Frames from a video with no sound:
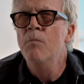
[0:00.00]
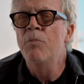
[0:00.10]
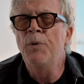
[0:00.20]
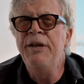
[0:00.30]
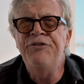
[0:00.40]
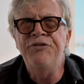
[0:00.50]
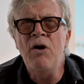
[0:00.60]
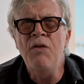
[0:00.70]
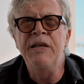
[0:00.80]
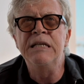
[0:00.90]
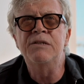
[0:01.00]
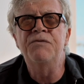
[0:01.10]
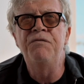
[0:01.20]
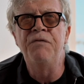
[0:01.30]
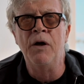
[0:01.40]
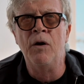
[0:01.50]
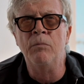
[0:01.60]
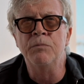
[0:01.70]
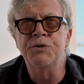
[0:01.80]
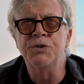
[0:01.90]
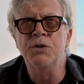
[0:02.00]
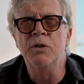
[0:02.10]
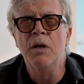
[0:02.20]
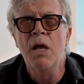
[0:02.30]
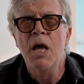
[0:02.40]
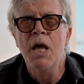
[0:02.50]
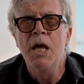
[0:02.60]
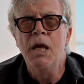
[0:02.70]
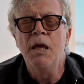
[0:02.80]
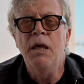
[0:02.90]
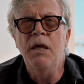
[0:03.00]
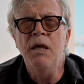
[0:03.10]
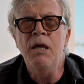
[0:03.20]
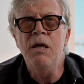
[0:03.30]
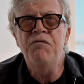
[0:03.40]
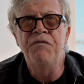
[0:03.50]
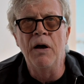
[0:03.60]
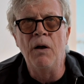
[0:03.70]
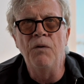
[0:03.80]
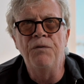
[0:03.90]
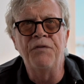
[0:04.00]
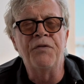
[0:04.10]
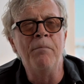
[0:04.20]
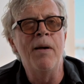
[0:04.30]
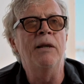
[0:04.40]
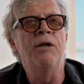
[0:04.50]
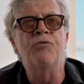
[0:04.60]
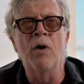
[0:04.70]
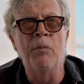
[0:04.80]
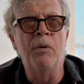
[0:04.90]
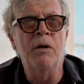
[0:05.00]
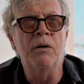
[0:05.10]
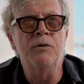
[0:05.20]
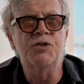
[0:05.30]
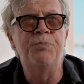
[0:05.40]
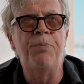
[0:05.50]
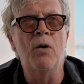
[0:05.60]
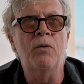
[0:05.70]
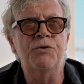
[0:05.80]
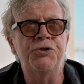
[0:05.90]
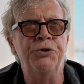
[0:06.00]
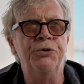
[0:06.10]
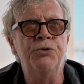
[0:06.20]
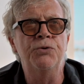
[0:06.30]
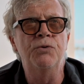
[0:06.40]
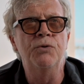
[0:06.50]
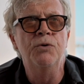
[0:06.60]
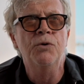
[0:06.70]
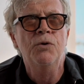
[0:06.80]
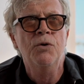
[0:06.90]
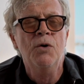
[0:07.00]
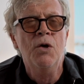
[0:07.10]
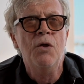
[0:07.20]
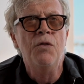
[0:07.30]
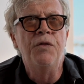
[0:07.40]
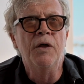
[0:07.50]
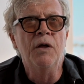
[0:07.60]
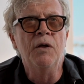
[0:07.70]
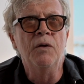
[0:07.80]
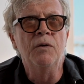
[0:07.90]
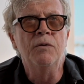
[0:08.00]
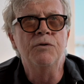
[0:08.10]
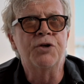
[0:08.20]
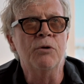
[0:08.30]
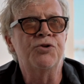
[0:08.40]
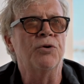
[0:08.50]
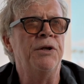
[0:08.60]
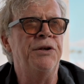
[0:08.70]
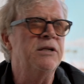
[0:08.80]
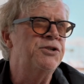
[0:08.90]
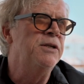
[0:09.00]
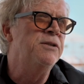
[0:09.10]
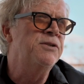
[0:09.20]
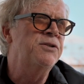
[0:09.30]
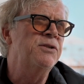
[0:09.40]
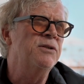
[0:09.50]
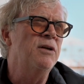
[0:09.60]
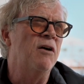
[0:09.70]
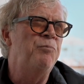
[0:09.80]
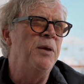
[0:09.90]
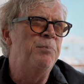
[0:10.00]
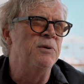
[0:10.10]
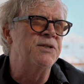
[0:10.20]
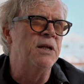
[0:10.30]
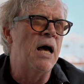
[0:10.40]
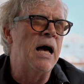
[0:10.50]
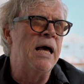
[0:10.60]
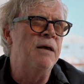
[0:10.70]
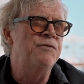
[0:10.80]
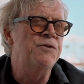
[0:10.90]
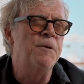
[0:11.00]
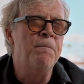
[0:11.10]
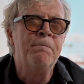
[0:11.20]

But when he saw these films, he felt that the melodrama spoke to the social conditions of people's lives